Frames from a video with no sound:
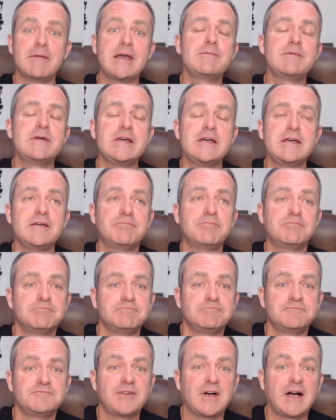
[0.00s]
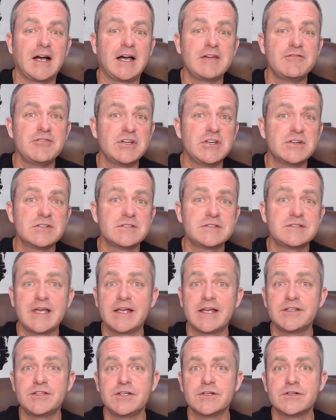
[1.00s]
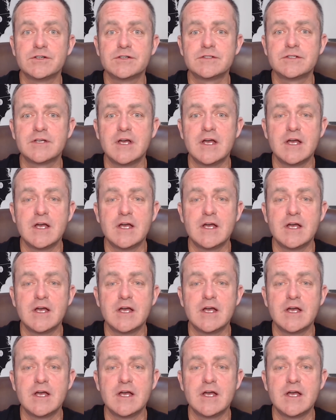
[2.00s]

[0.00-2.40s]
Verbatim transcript: Maybe five years, 10 years,